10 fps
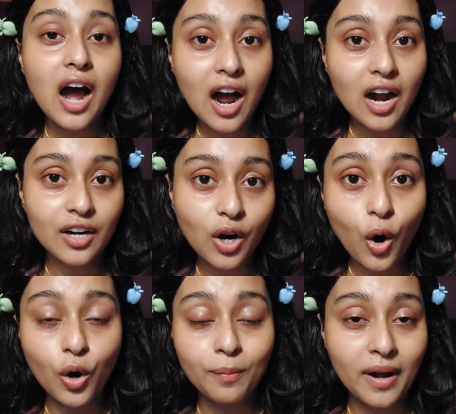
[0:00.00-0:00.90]
are
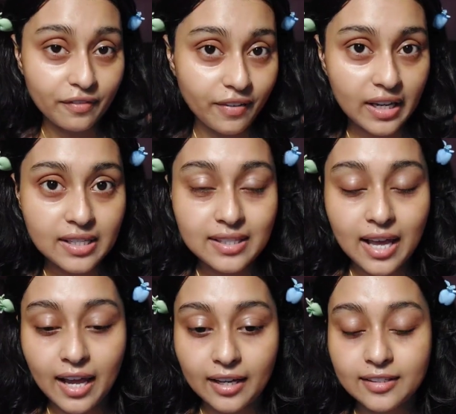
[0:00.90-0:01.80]
on my face
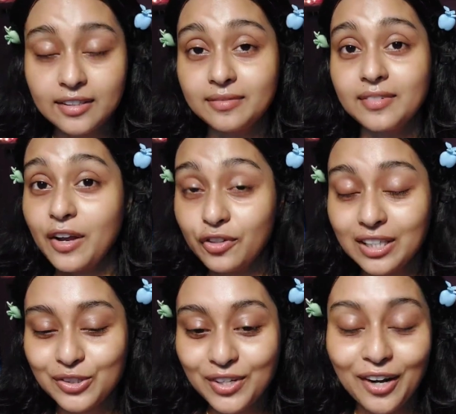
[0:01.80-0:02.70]
and
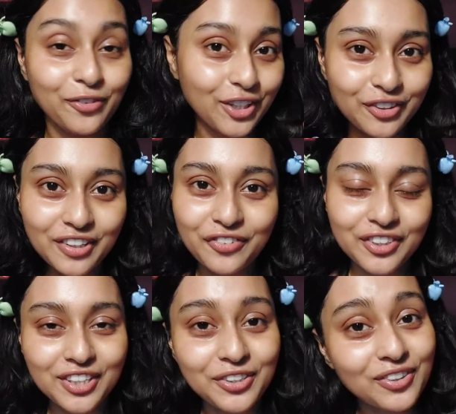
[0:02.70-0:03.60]
everything. So yeah, without any
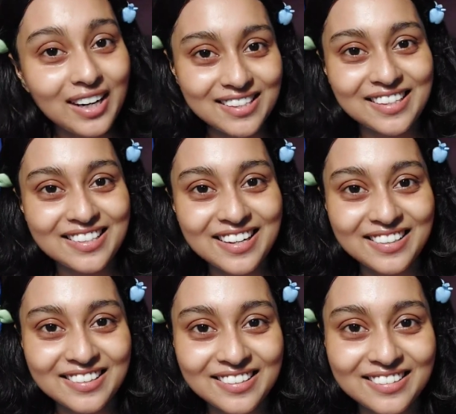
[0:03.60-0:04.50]
further ado, let's get started.